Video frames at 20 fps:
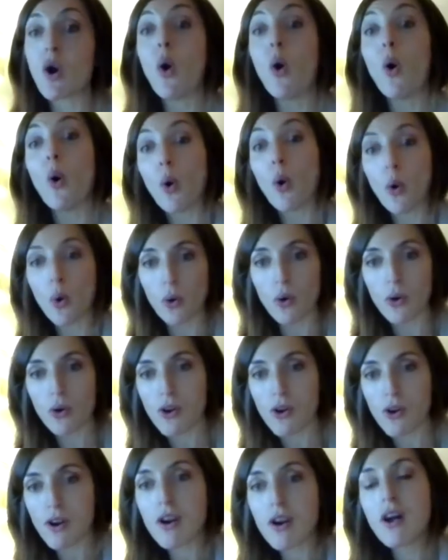
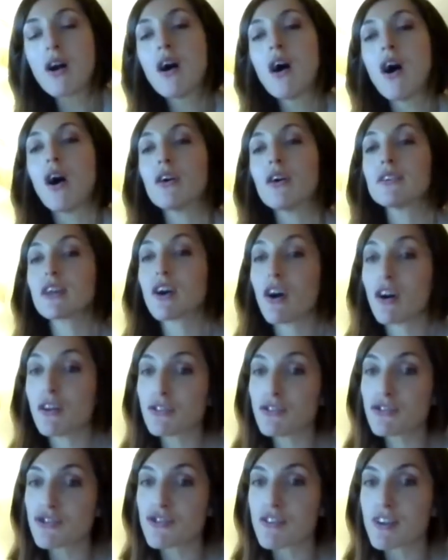or on the
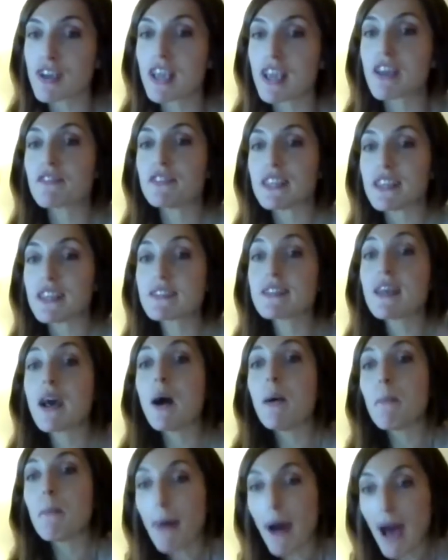contrary, if these
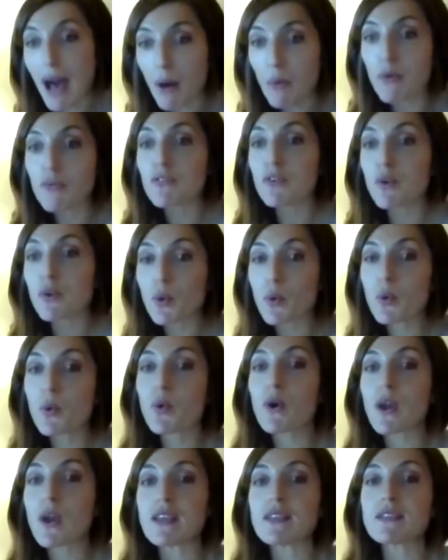powerful
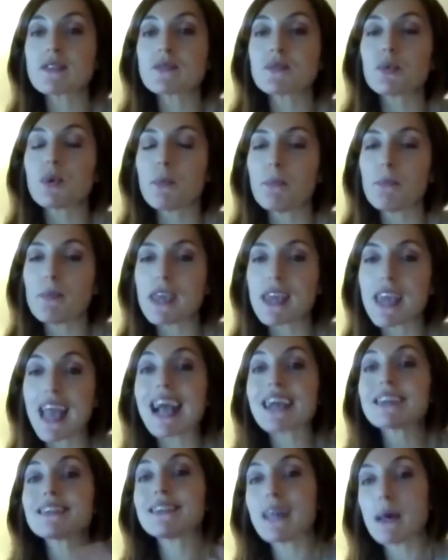queens would be
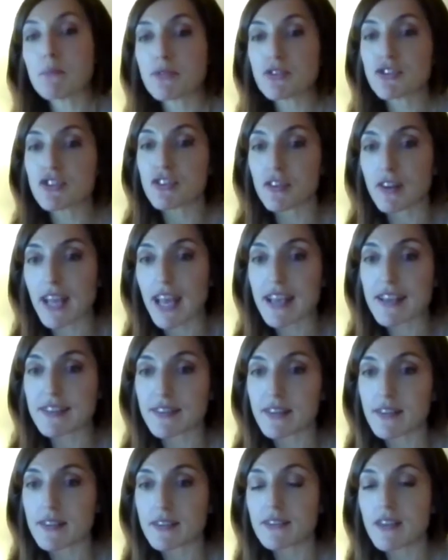exceptional cases